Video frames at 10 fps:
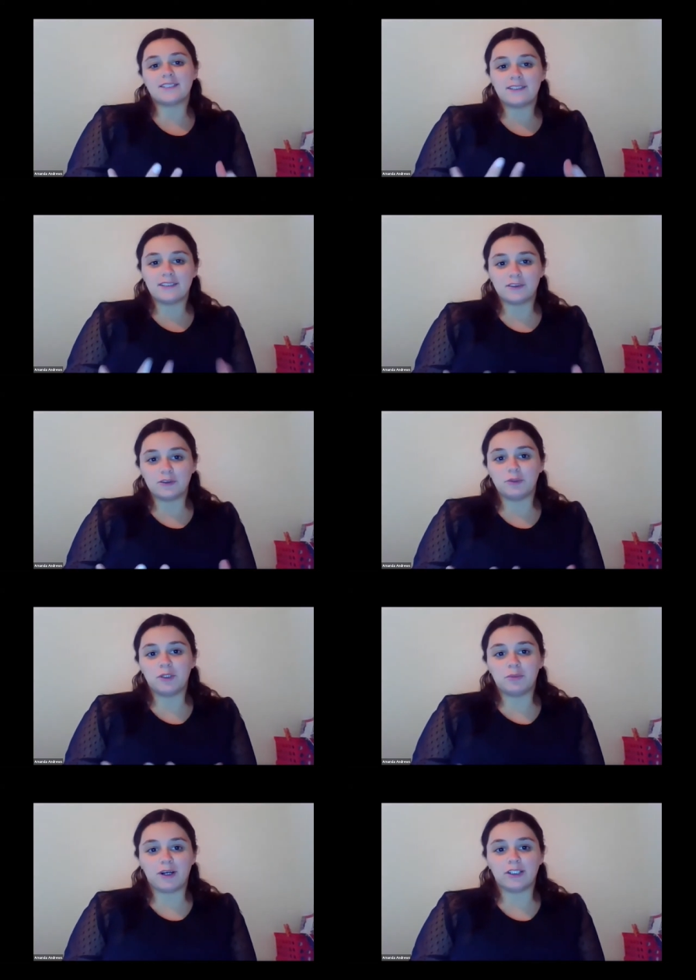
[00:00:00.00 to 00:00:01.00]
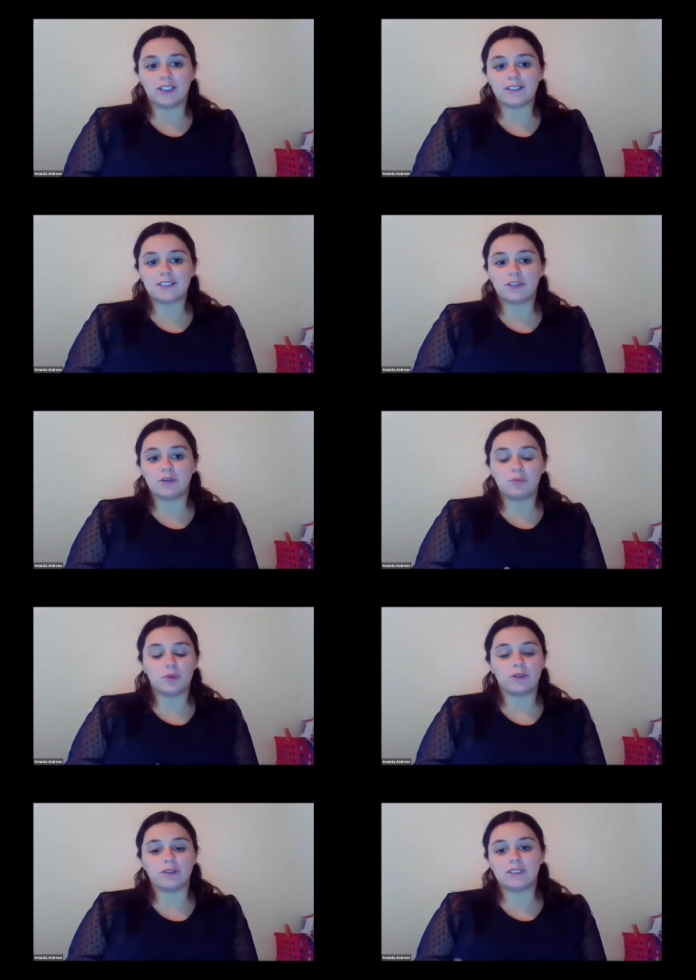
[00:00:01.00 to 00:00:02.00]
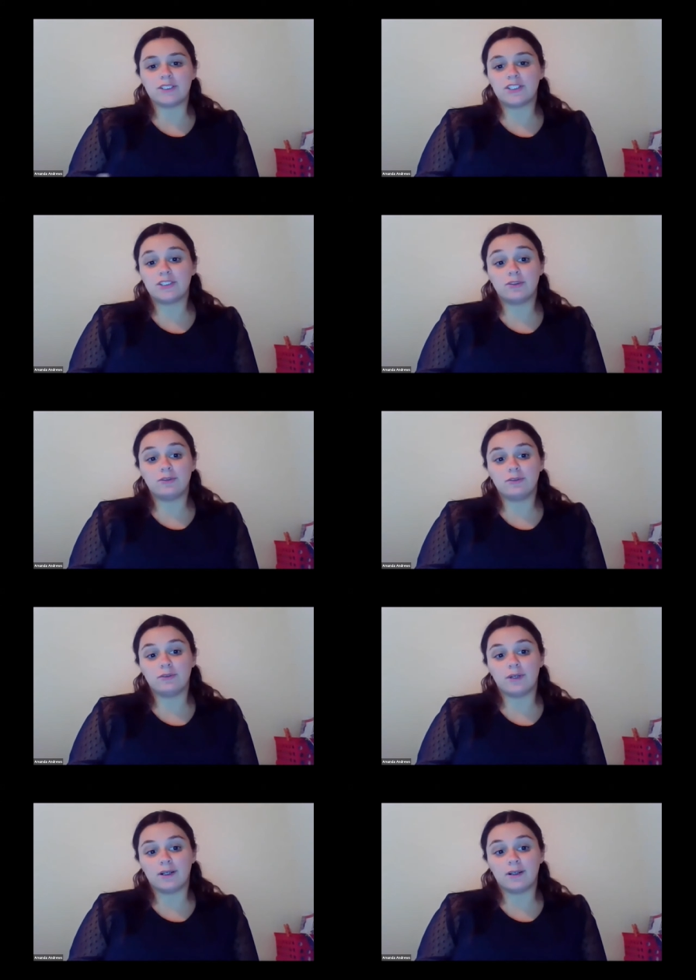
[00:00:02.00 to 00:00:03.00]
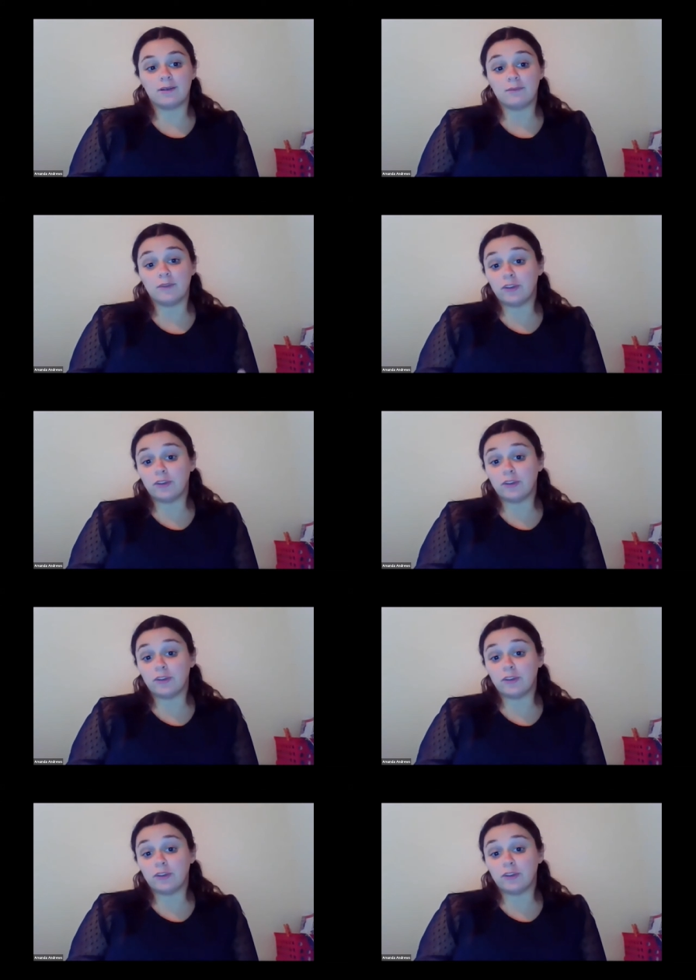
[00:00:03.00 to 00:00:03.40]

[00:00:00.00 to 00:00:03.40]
the Umi project so important to um,